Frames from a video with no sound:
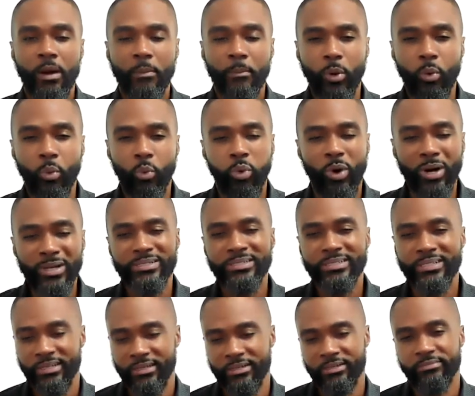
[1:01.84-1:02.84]
But one
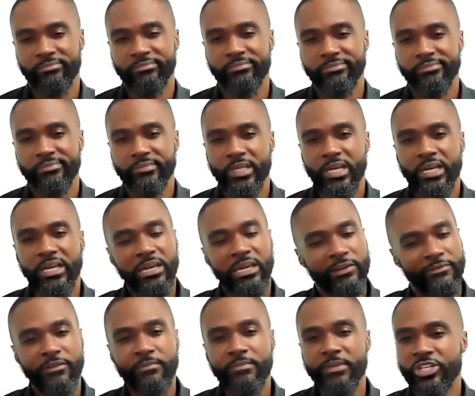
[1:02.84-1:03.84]
day,
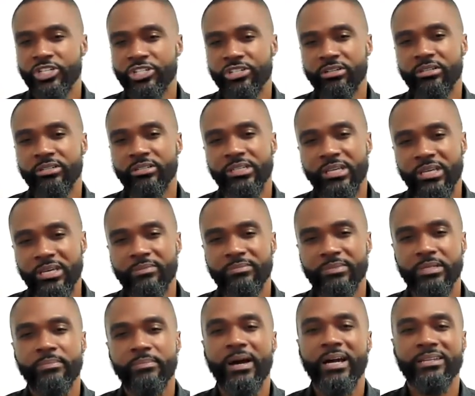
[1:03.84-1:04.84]
information came
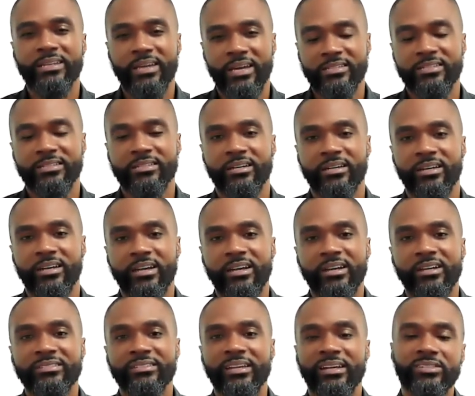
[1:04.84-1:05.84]
to my desk
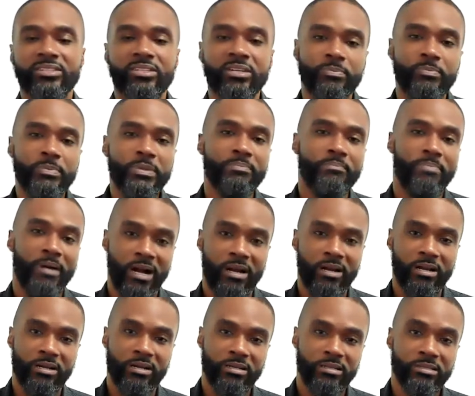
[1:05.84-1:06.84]
that took me back
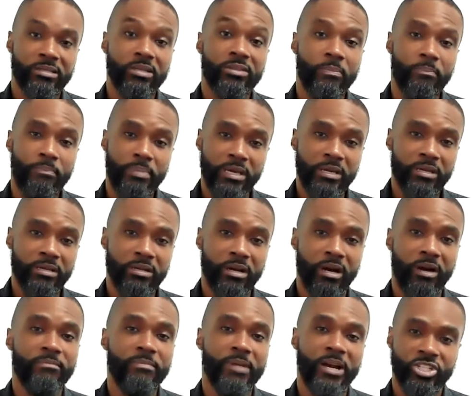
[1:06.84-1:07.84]
to the pain
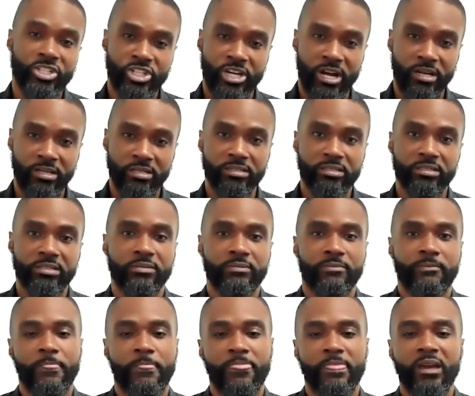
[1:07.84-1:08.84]
of my childhood.
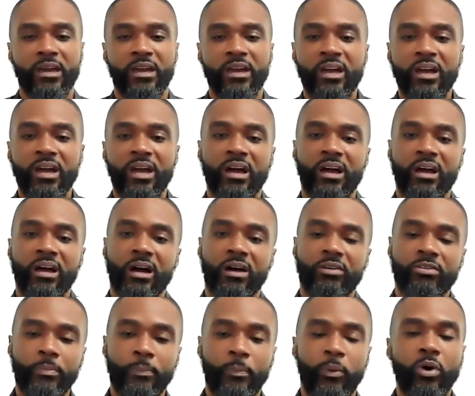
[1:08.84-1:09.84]
A
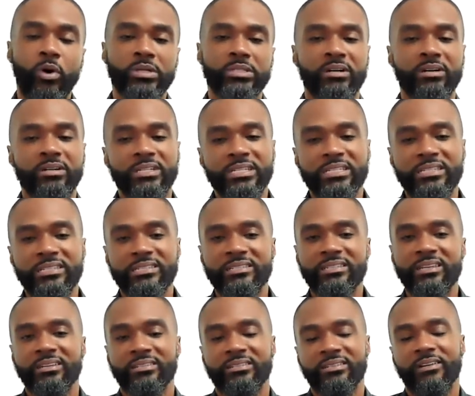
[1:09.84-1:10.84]
report on the
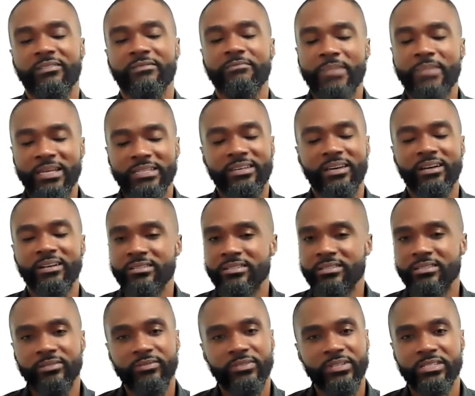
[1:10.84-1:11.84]
state of mental health
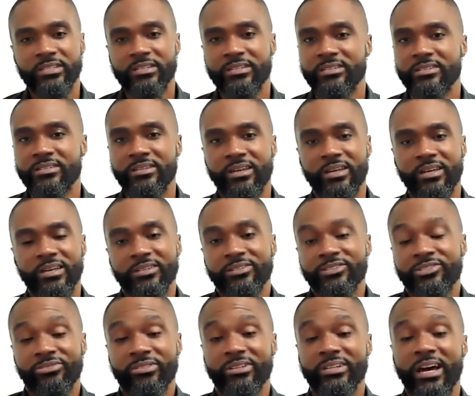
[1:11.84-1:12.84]
services in
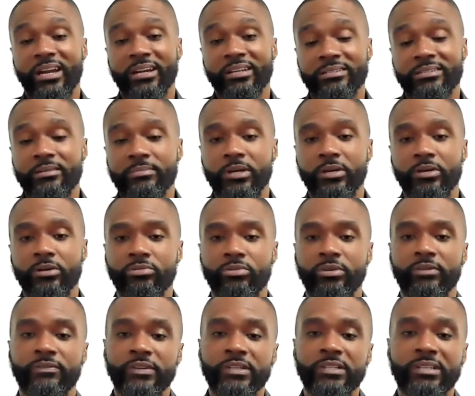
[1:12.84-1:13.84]
Trinidad and Tobago
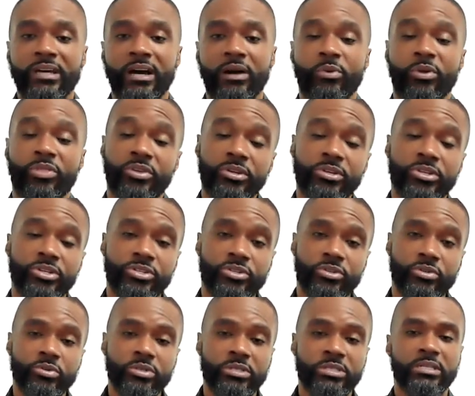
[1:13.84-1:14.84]
revealed that within the
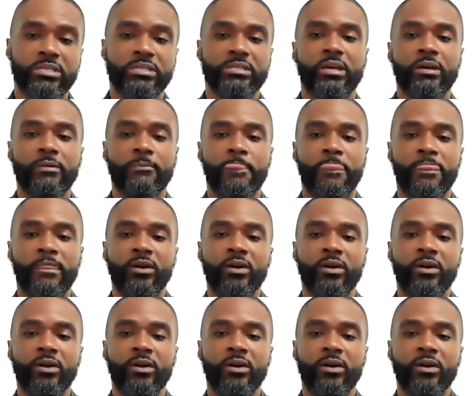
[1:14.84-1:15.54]
school system,